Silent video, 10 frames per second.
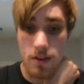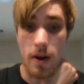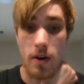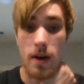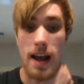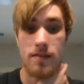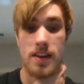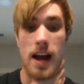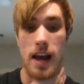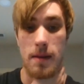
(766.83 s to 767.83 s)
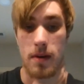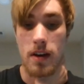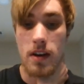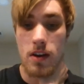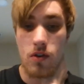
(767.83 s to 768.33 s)
So I don't have time
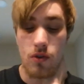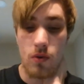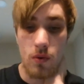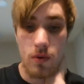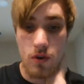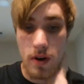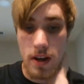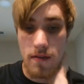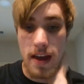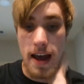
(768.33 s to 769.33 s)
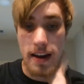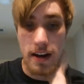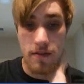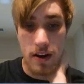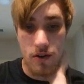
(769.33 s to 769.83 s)
to do any of that.
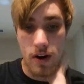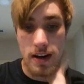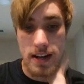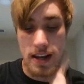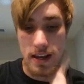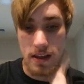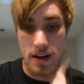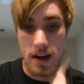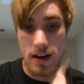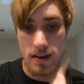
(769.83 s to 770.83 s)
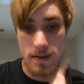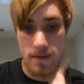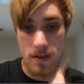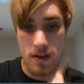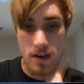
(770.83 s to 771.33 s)
And if I try taking the knight,
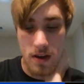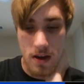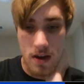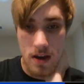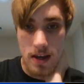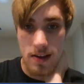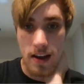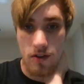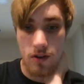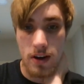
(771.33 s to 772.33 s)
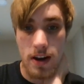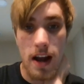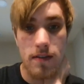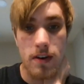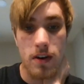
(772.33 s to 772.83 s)
he's actually
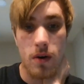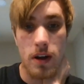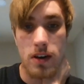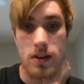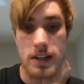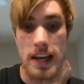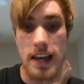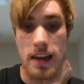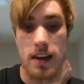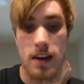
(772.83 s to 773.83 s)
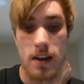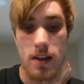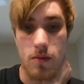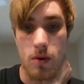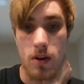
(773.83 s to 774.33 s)
not even going to take
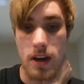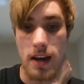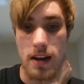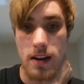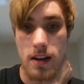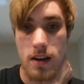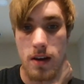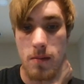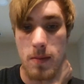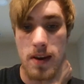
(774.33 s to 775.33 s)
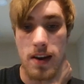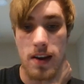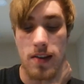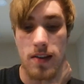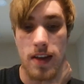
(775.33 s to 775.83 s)
the rook yet,
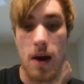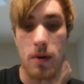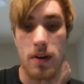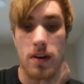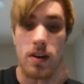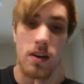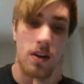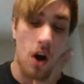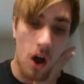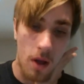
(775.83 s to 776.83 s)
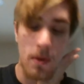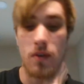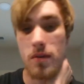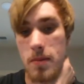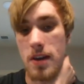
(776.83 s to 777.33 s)
because that would
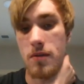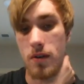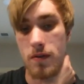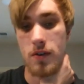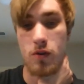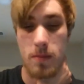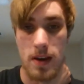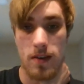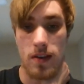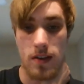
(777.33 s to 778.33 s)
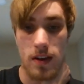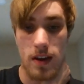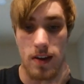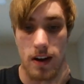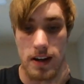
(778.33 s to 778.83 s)
almost be a rook for two pieces.
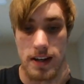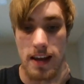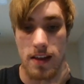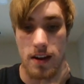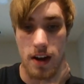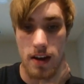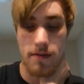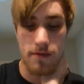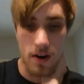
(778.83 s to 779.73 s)
He's going to take the knight